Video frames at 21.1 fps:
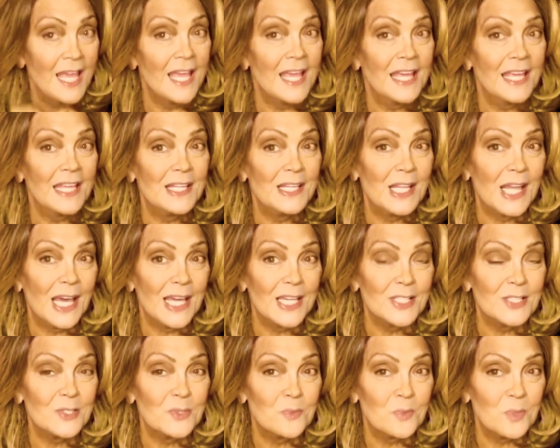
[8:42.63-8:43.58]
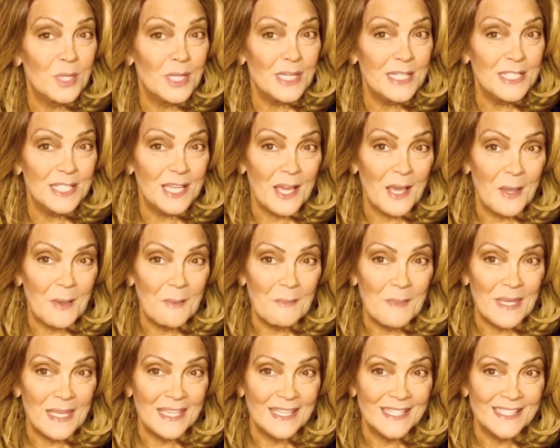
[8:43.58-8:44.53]
like to read
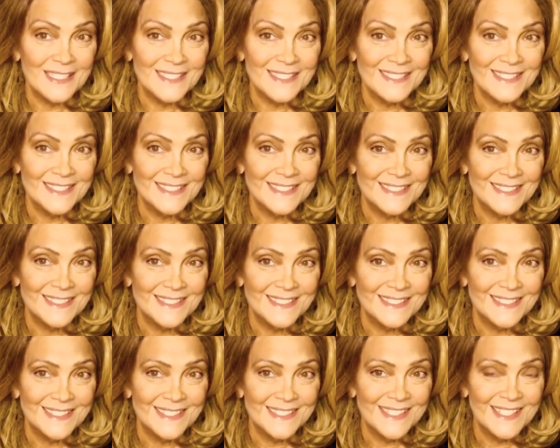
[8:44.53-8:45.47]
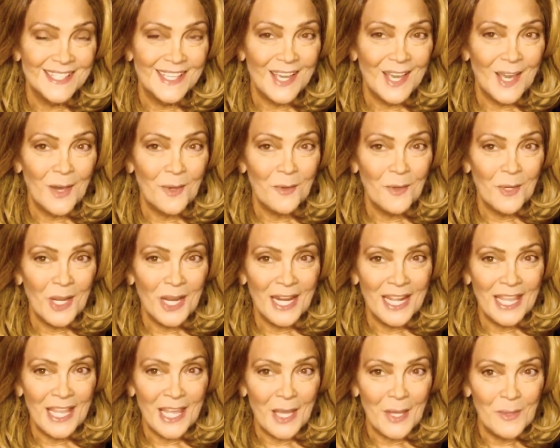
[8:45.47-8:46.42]
comments. Alrighty,
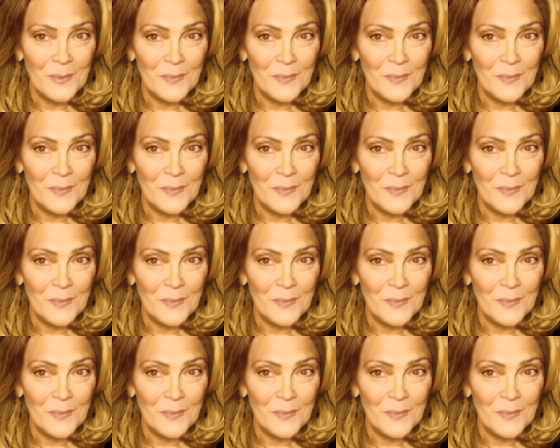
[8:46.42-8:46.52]
y'all.